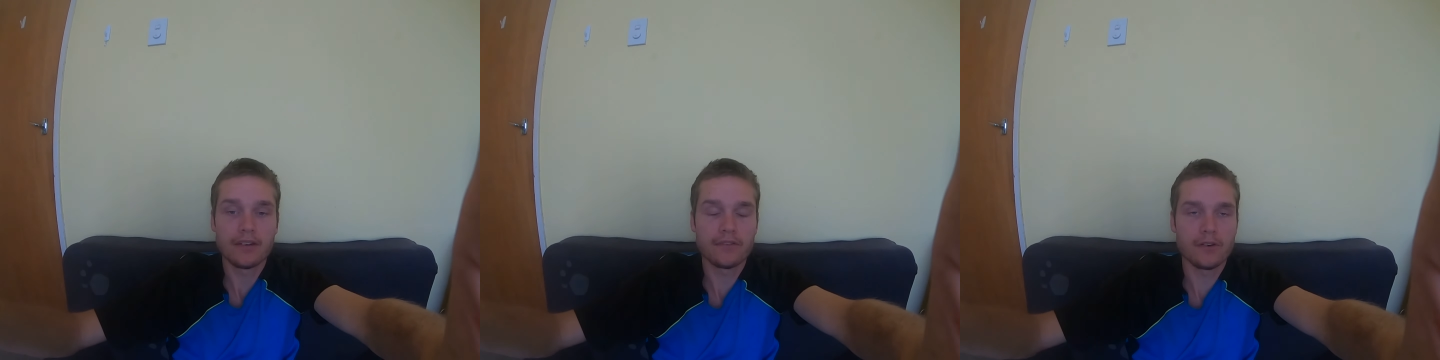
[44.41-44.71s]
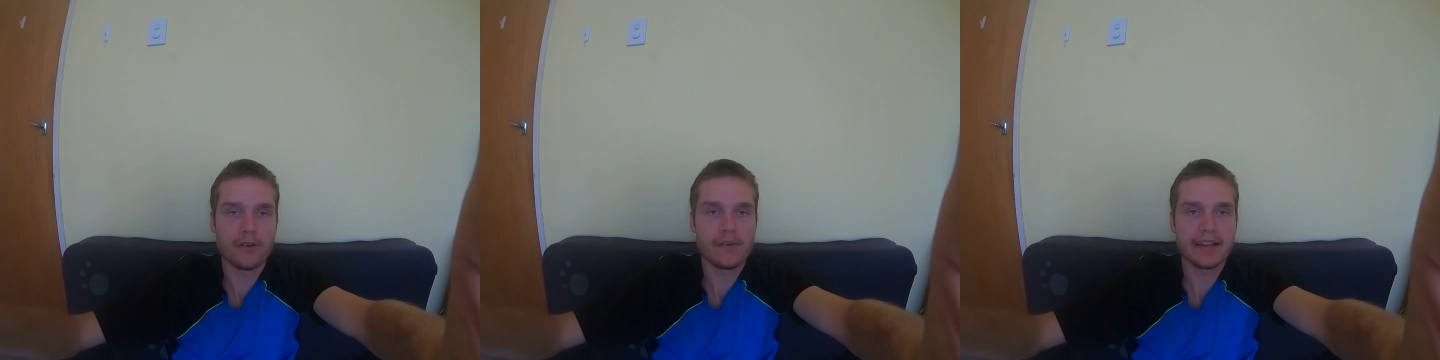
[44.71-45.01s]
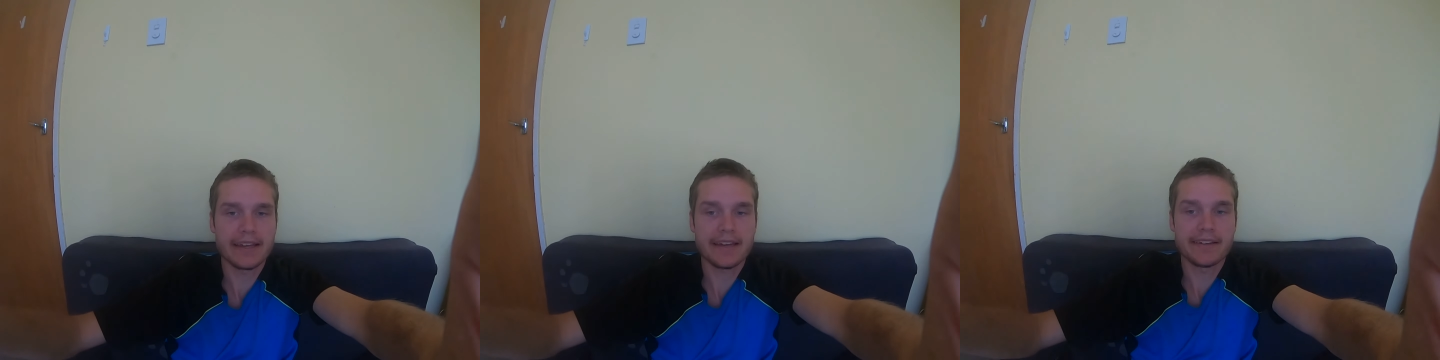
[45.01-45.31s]
for a
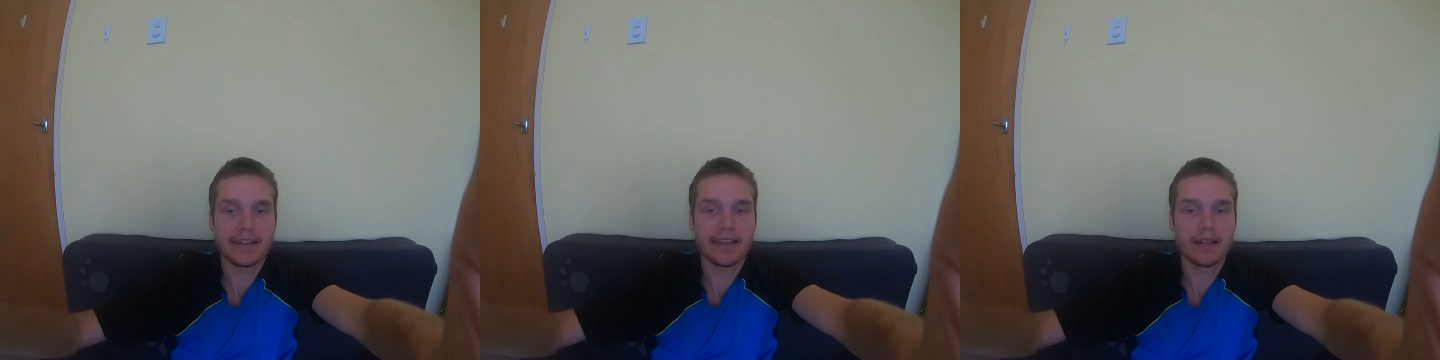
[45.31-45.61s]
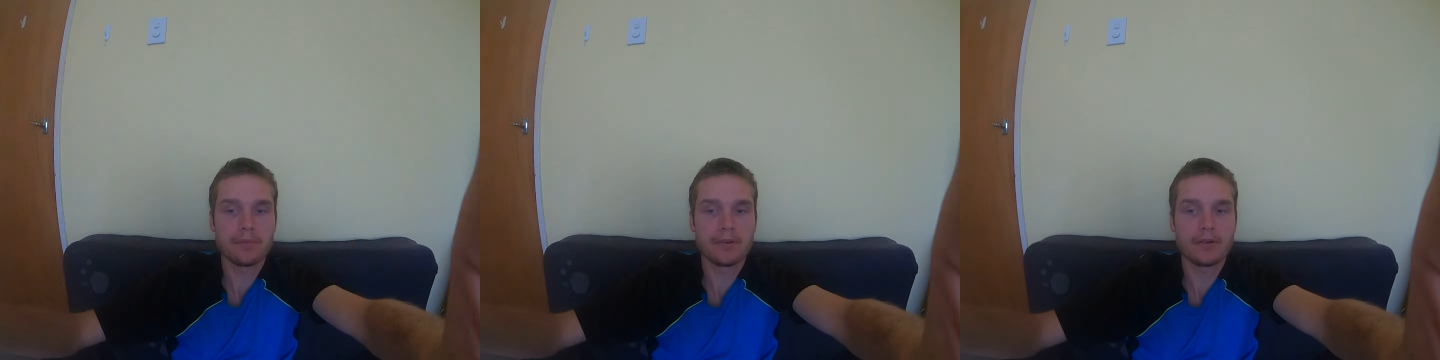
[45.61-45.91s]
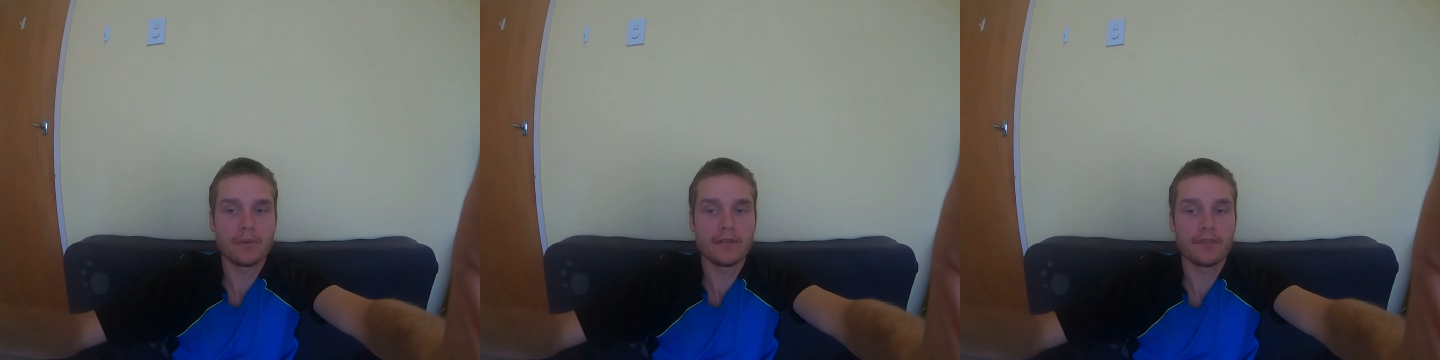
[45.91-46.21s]
relegated club
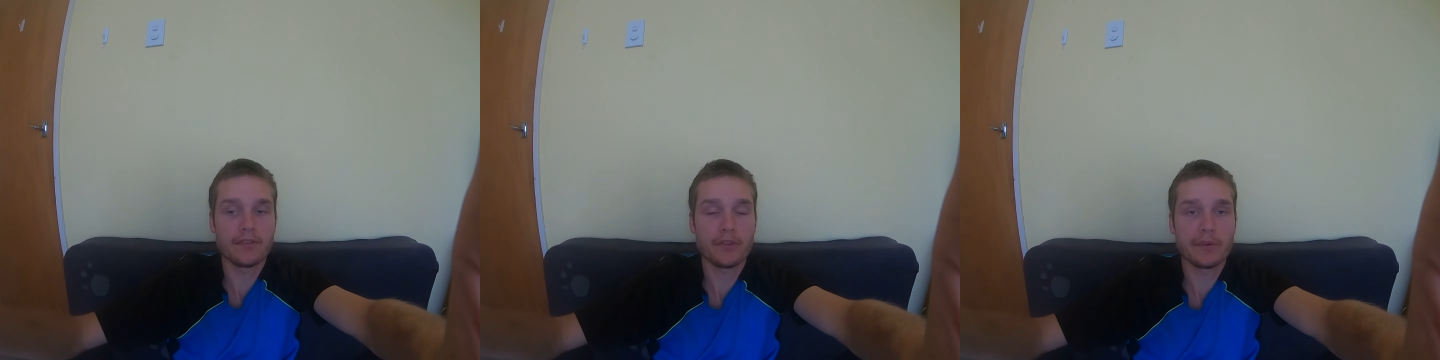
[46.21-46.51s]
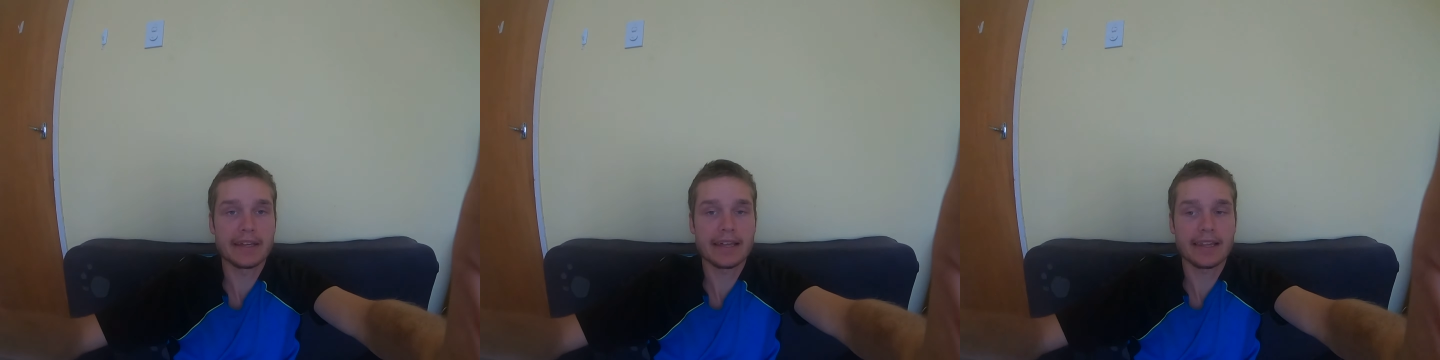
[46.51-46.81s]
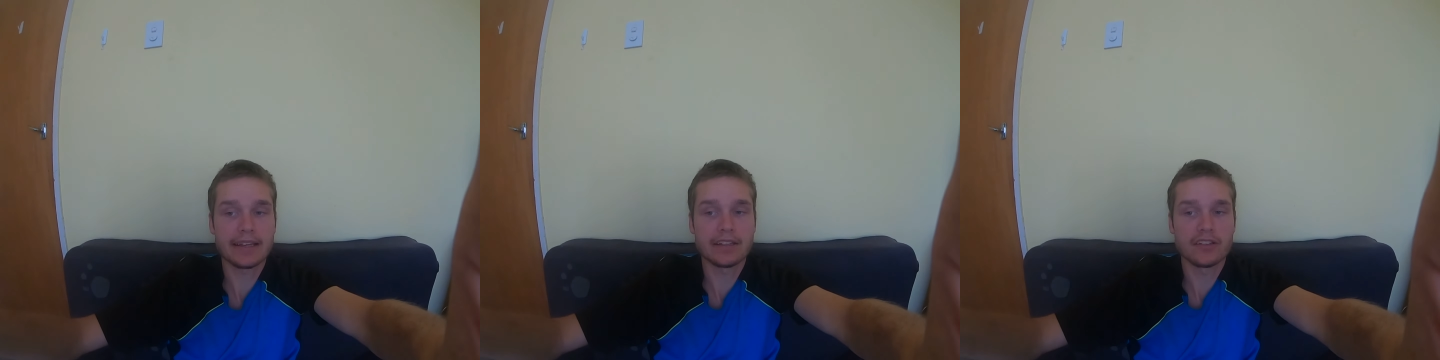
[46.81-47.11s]
with 3
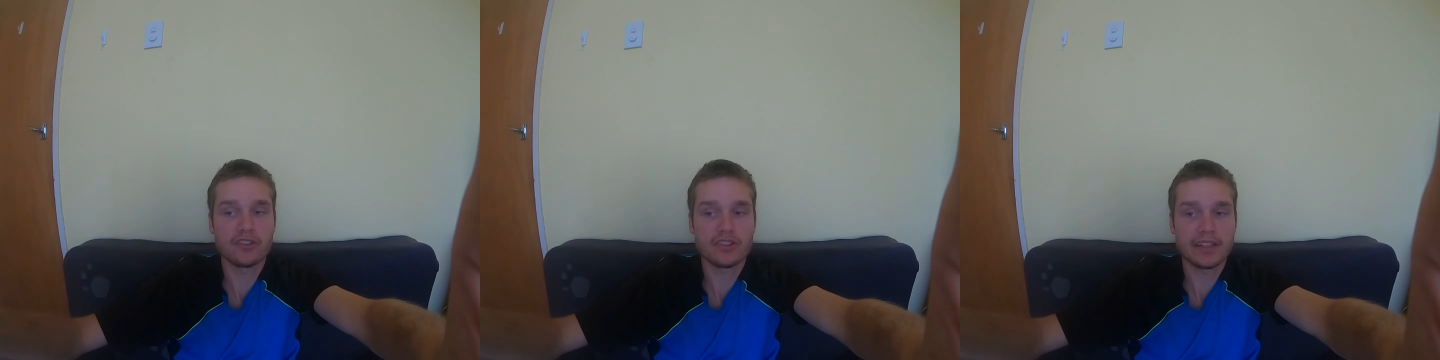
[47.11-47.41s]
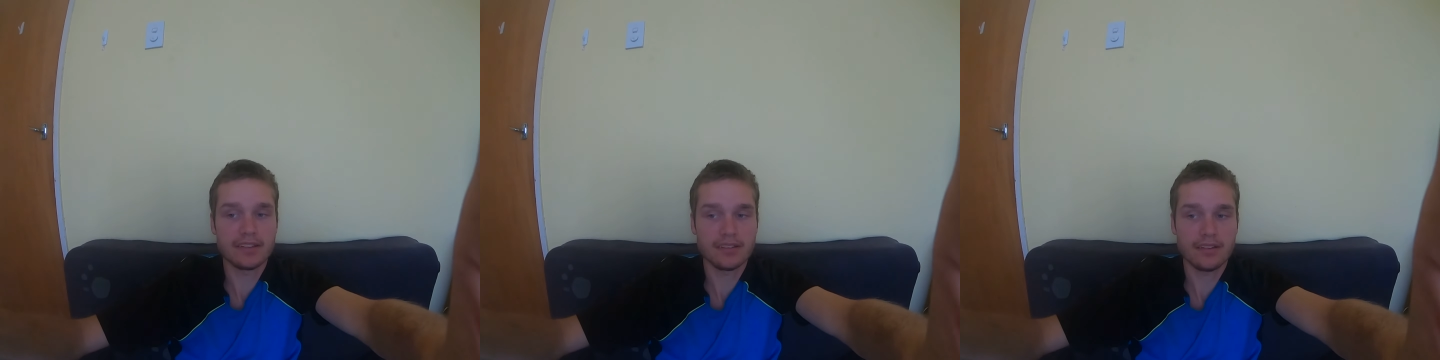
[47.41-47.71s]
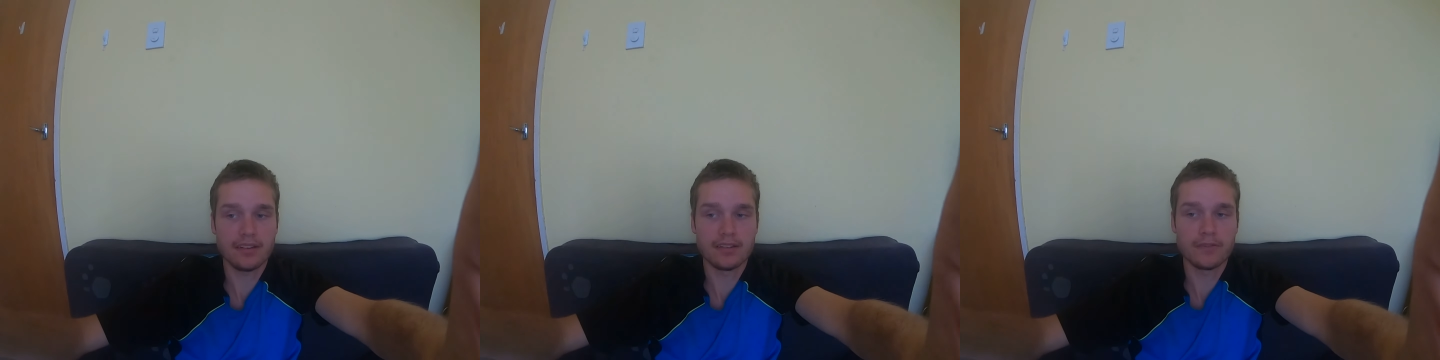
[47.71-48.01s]
clean
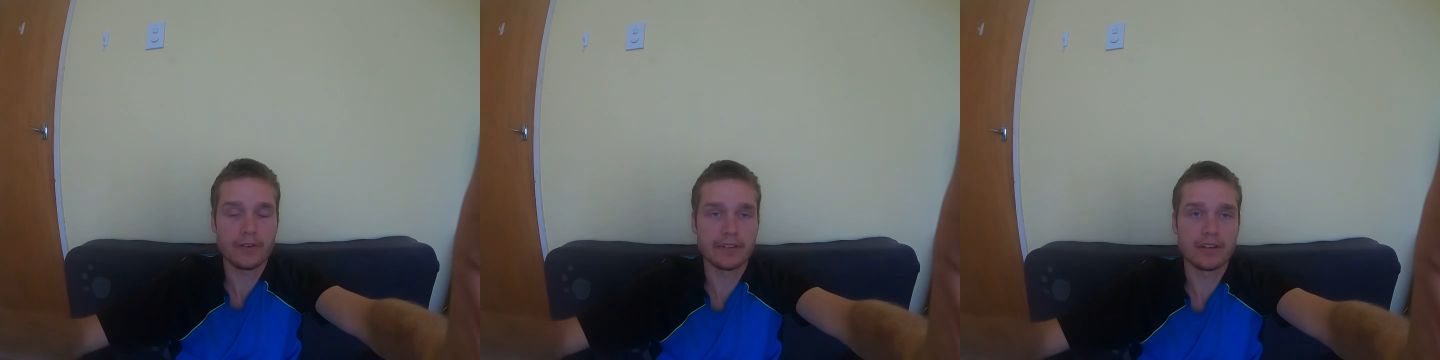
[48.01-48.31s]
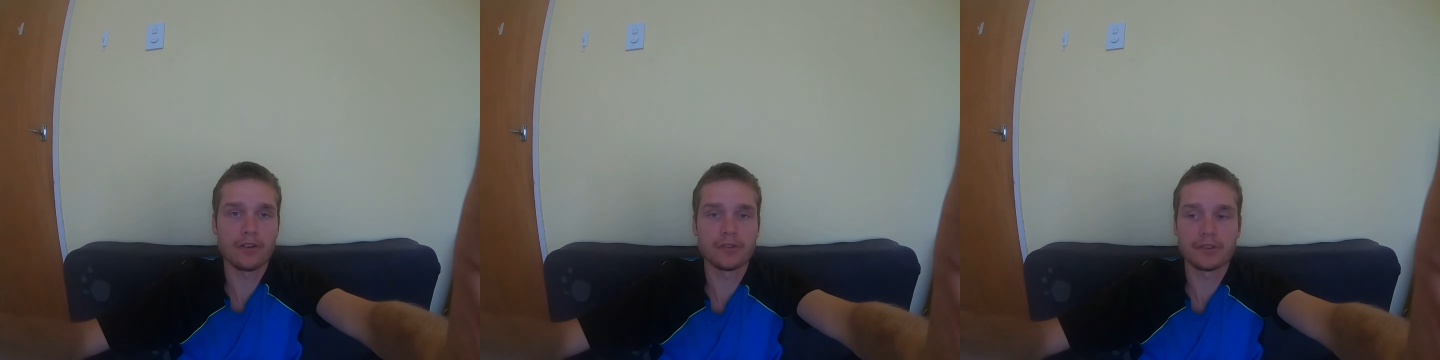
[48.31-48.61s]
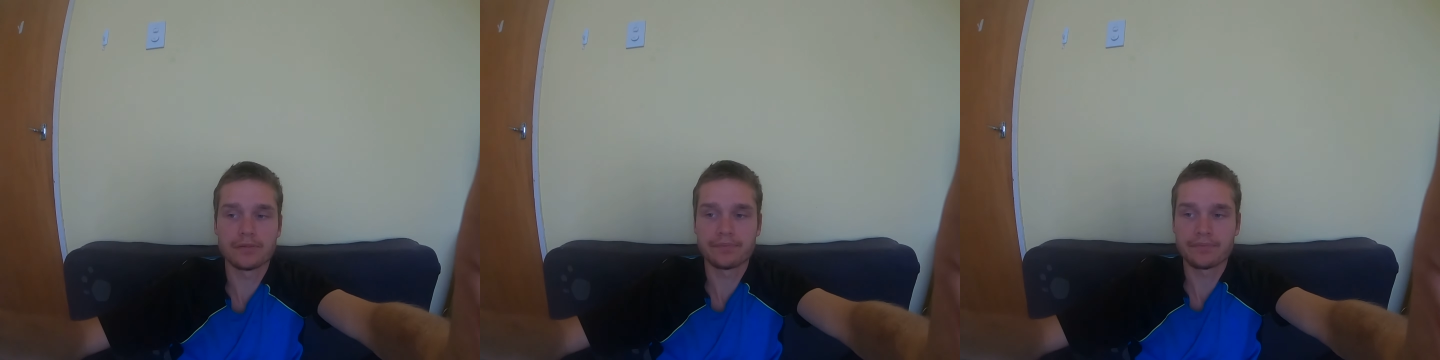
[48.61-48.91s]
sheets is very odd.